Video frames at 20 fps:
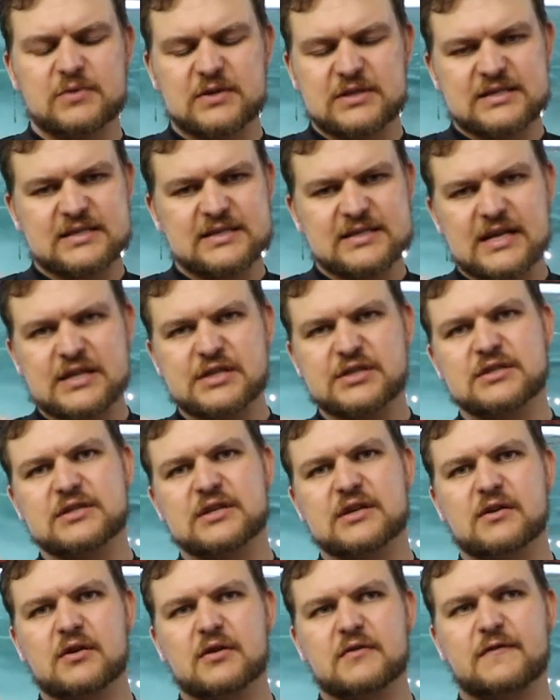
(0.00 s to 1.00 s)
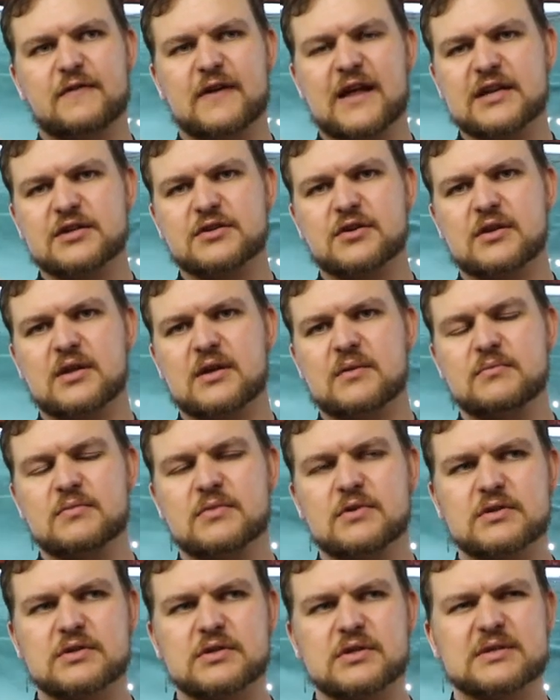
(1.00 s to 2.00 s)
sections that have got flash on them.
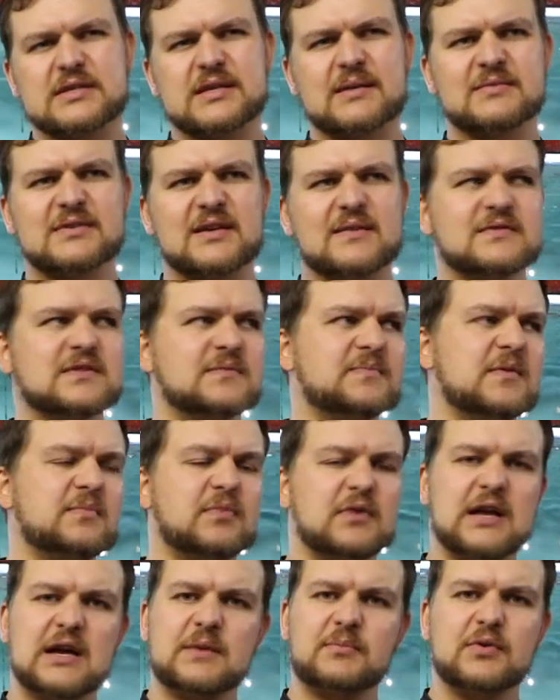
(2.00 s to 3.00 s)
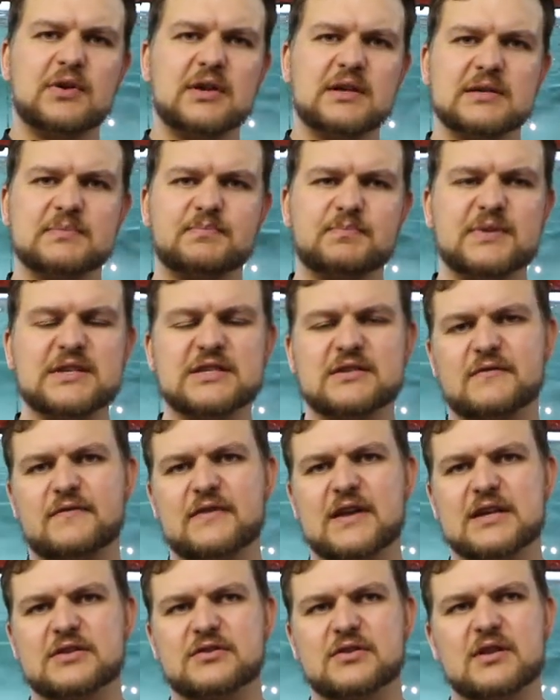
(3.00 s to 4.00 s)
Sometimes the people like putting a piece of
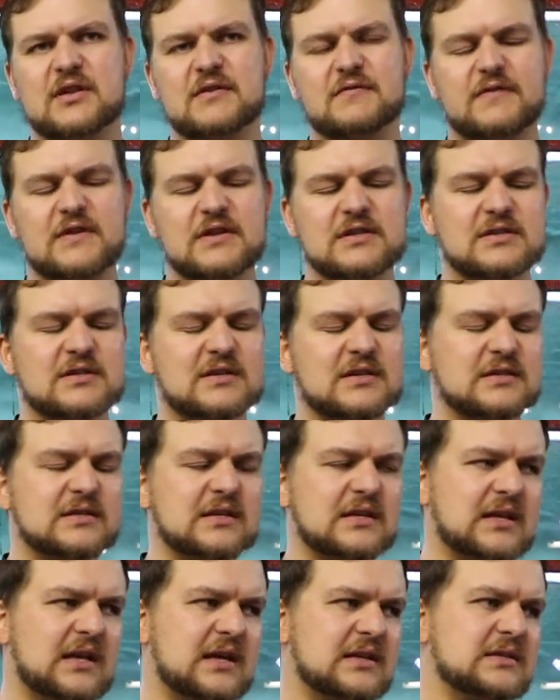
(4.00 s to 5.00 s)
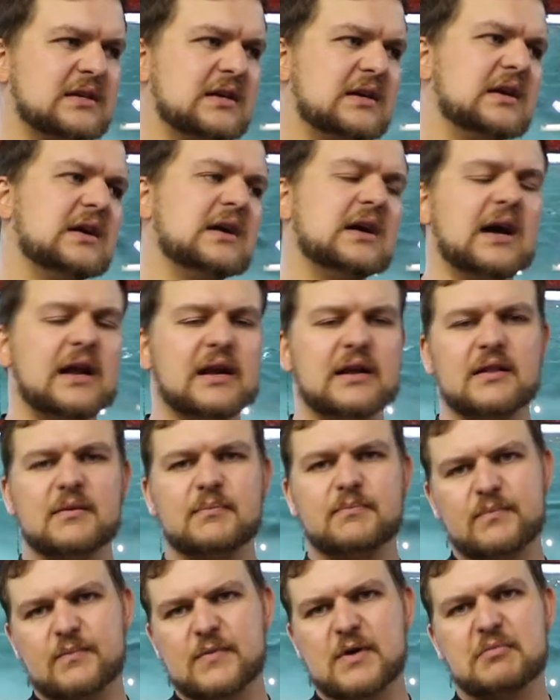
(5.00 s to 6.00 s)
flash on their fins, things like that, and then
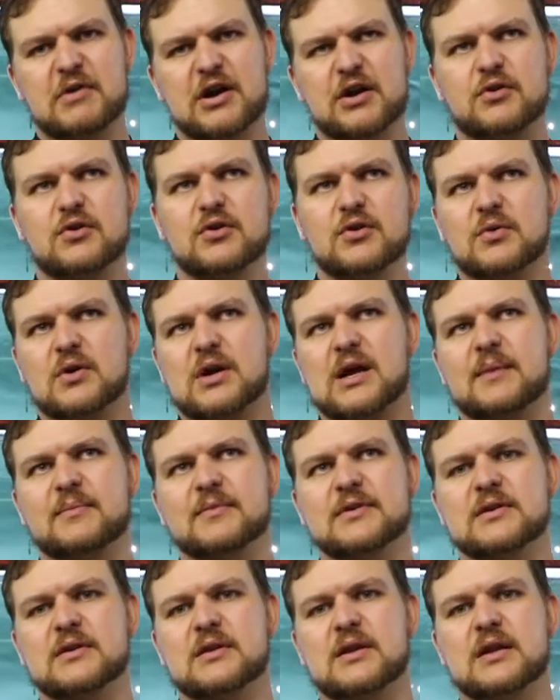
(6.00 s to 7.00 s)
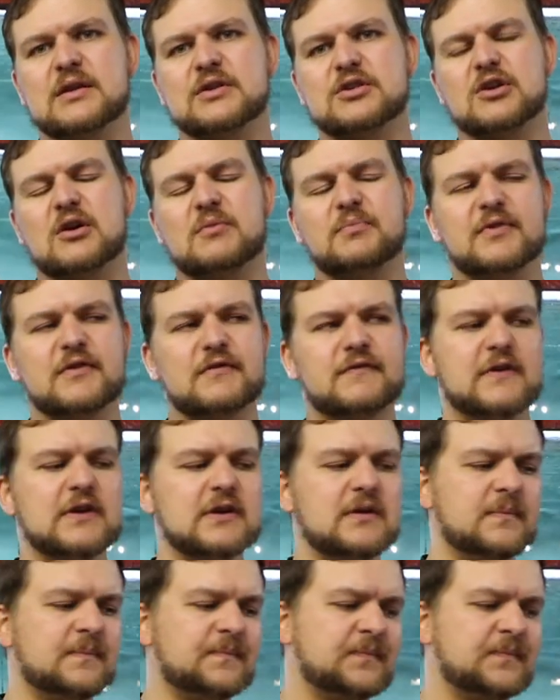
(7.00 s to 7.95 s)
a barracuda will come and chomp the fin.